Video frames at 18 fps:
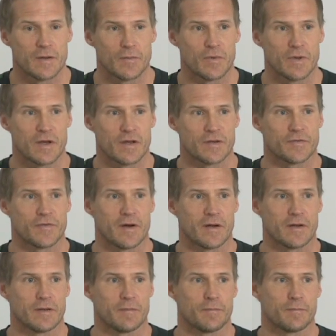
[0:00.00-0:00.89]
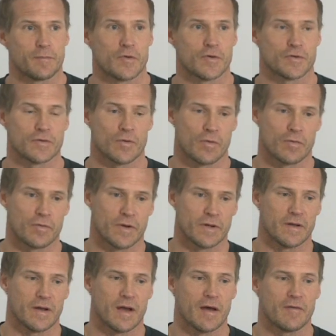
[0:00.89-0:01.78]
We just find because
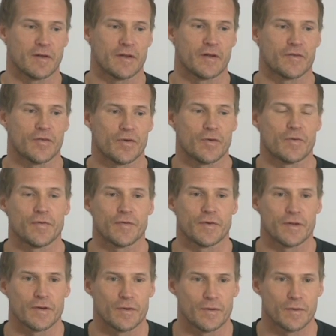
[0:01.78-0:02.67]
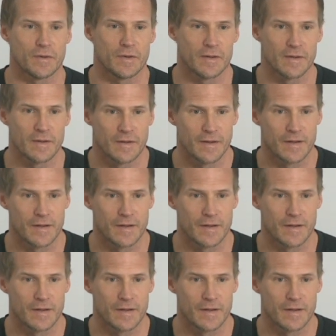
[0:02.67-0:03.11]
already having the trophy, you know,